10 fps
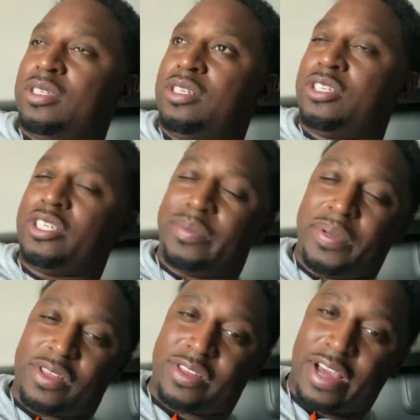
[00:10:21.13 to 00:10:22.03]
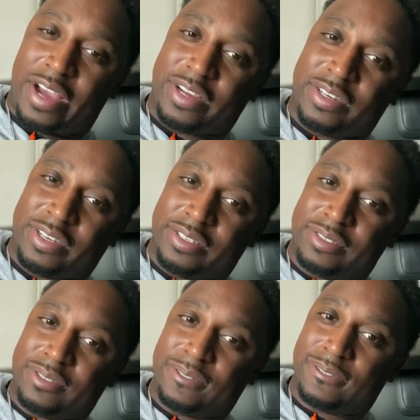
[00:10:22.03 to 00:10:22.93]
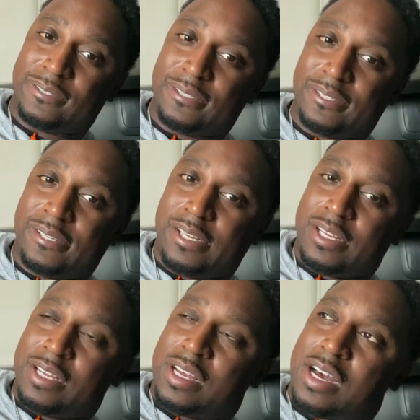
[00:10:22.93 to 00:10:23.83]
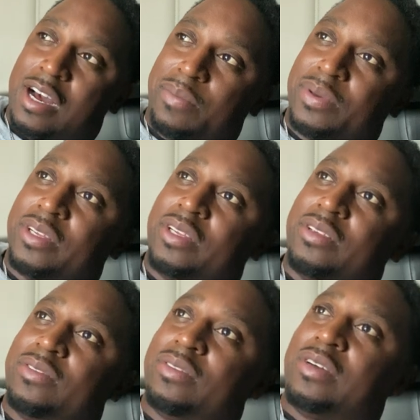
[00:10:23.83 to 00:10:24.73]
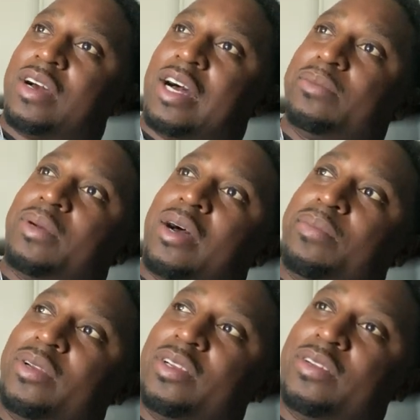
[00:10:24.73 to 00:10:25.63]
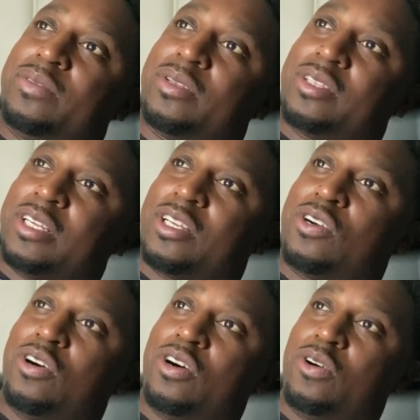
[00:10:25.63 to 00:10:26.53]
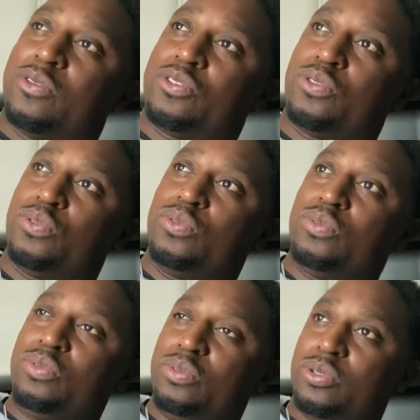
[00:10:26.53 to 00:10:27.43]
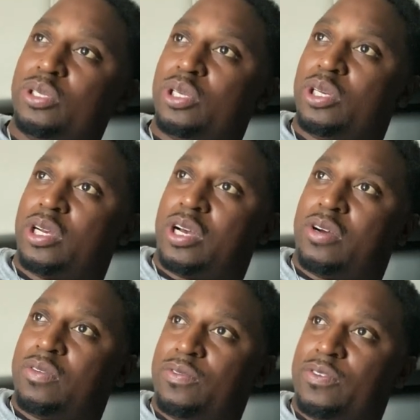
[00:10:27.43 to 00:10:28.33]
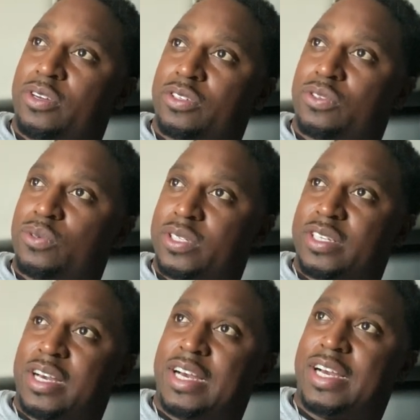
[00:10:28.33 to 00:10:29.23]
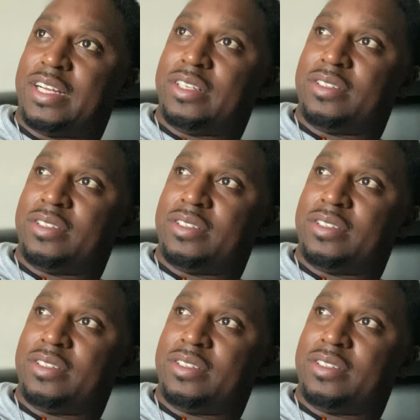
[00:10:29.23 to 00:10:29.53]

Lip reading: it should have been a shotgun, I believe. I believe. I think the call was too long for a suicide,